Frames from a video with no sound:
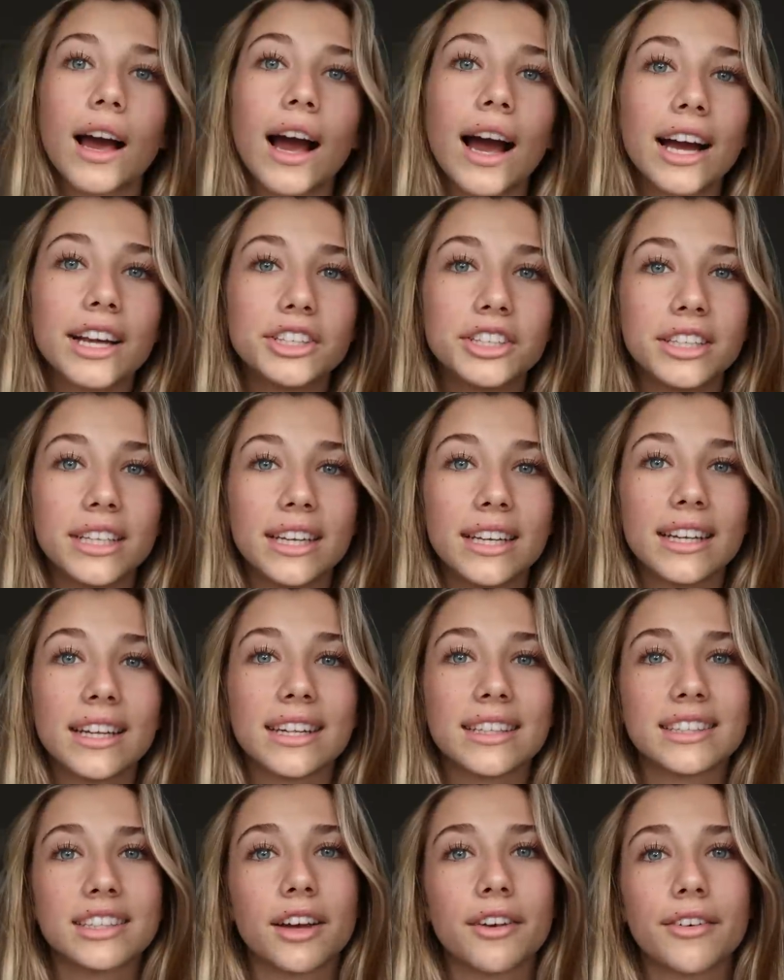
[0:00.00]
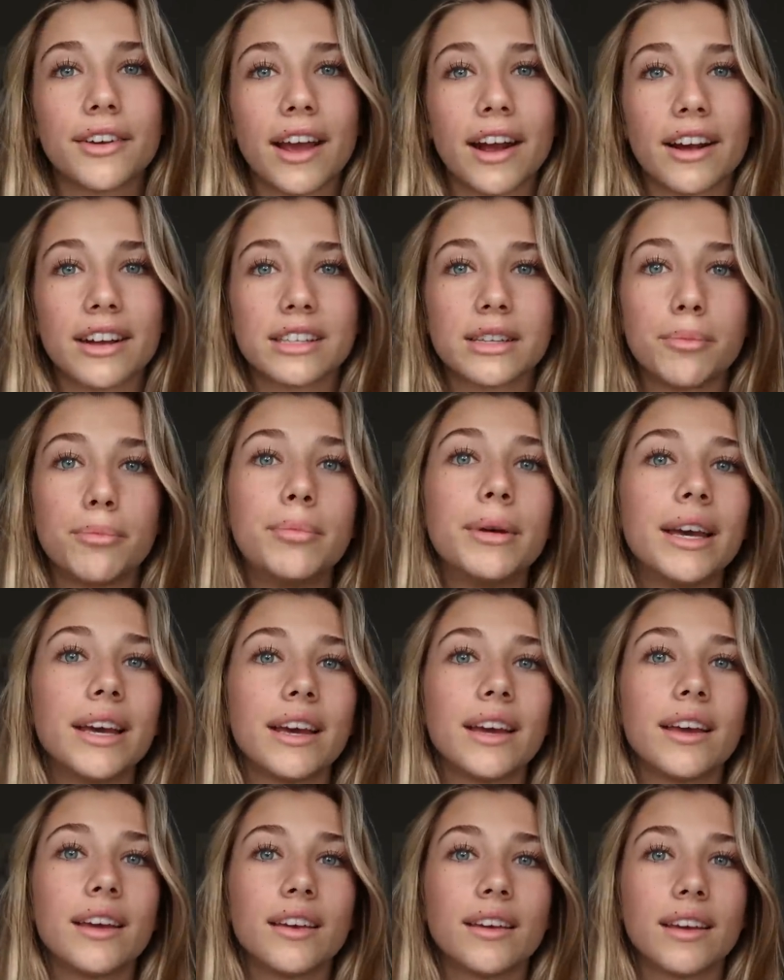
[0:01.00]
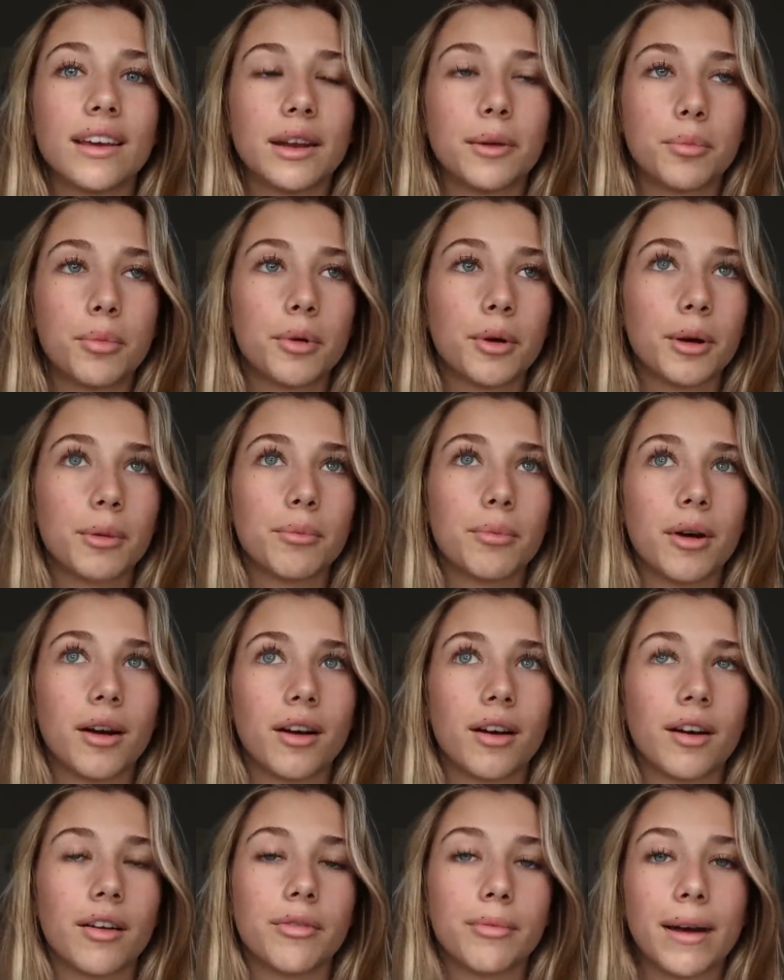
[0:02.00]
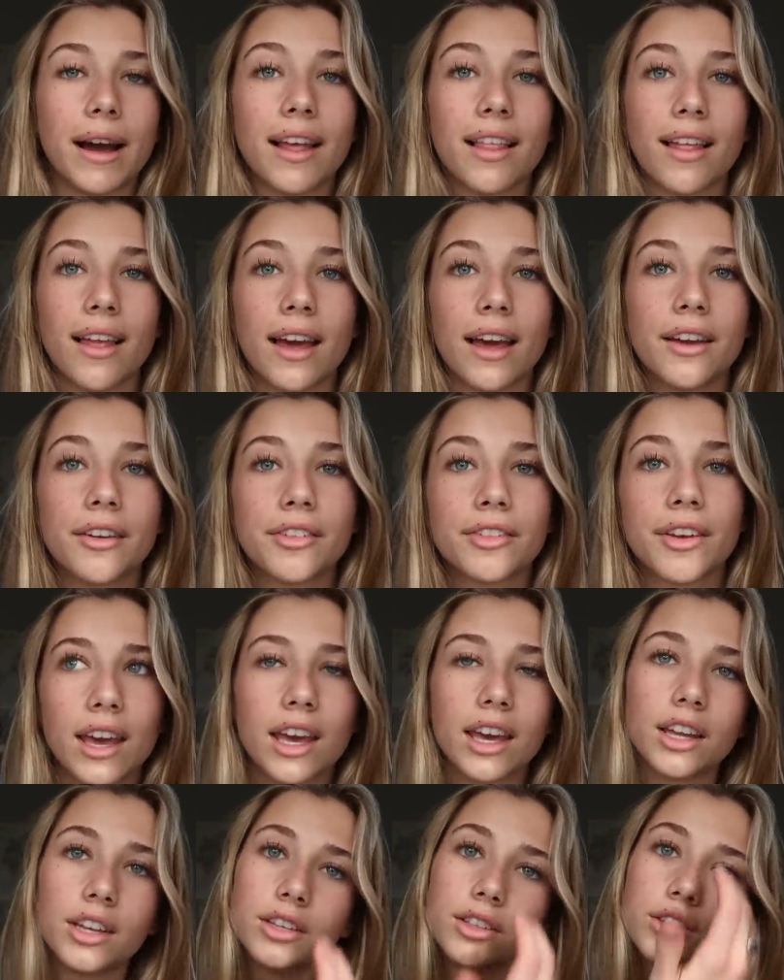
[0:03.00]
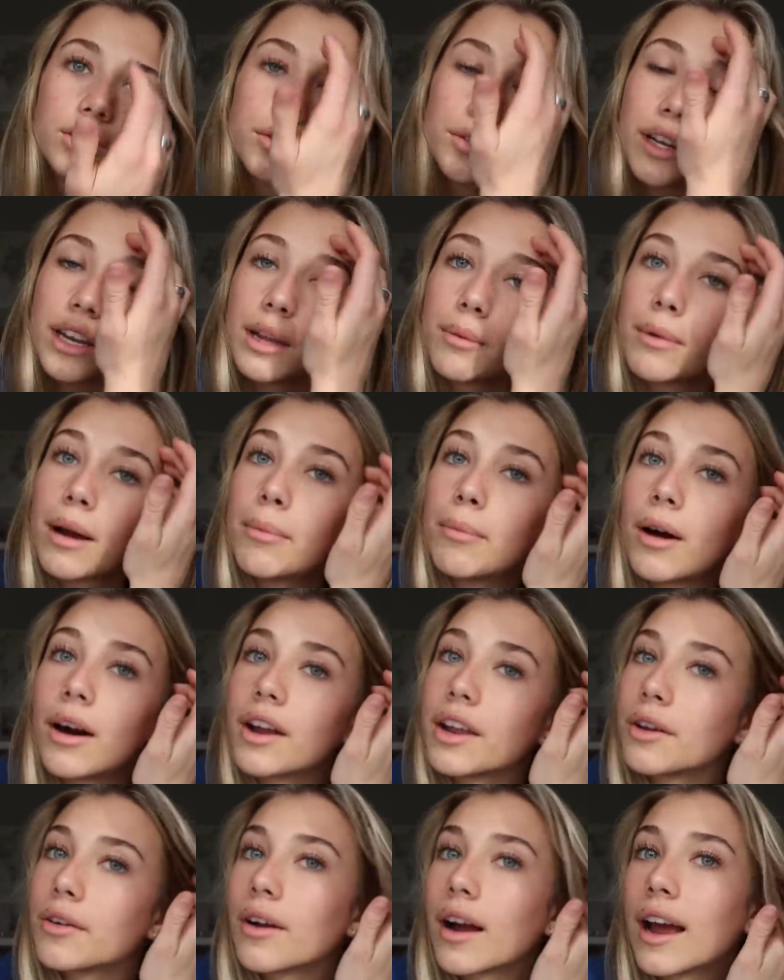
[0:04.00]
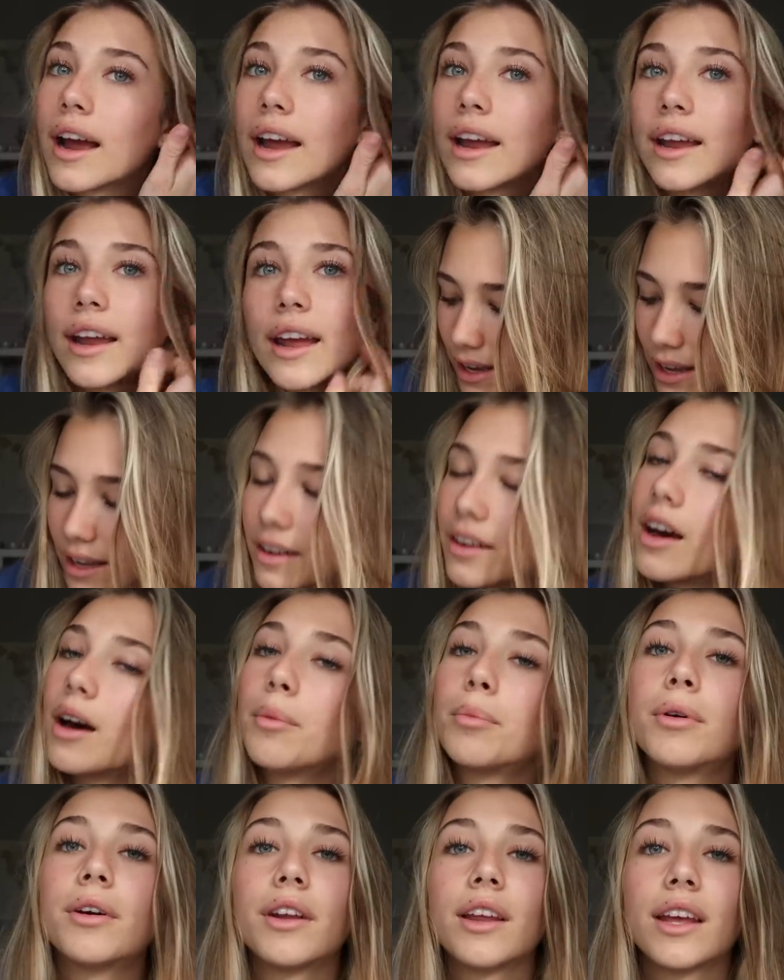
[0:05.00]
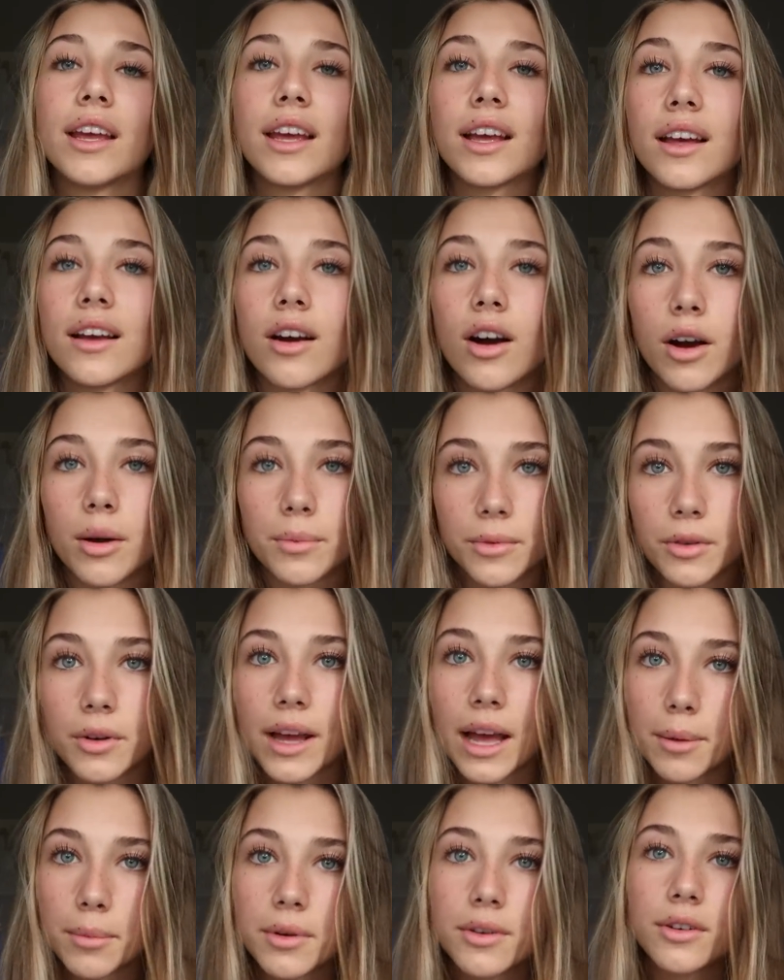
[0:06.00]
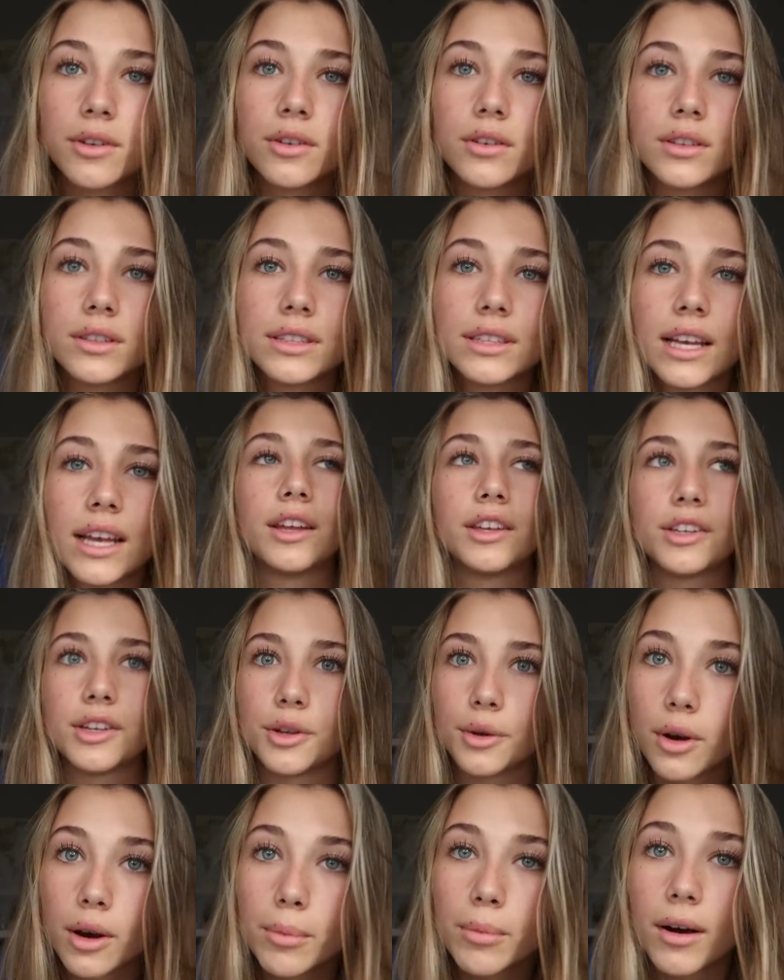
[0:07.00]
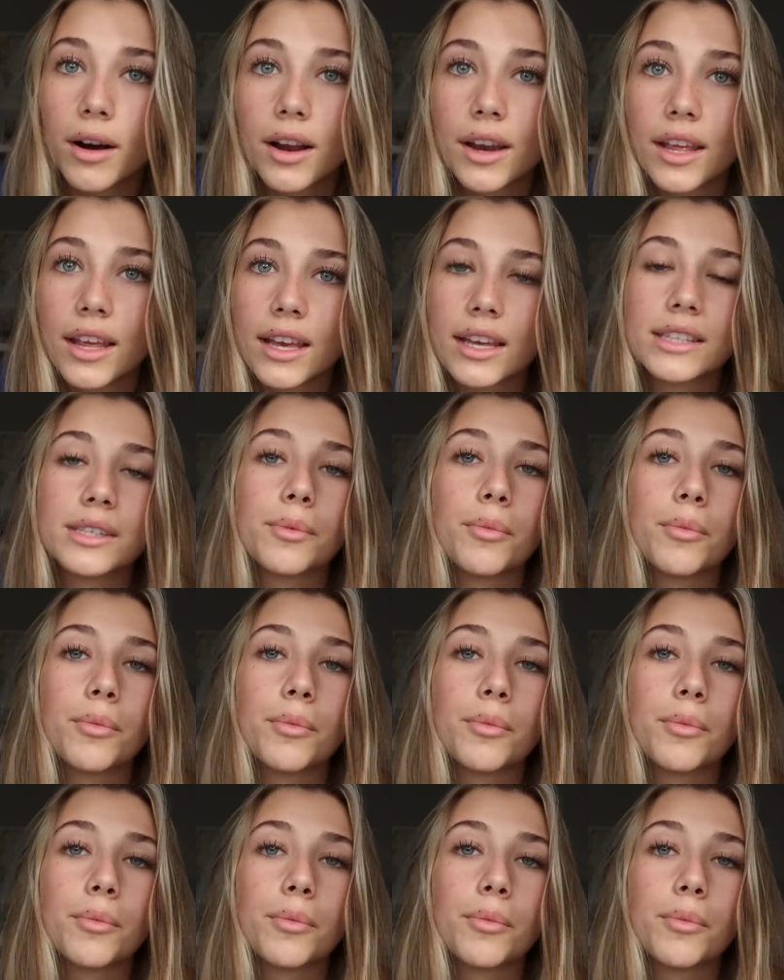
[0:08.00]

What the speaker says: Hygiene and self-care is a big and important part of my life, and treating my body right and not putting harmful chemicals into your body is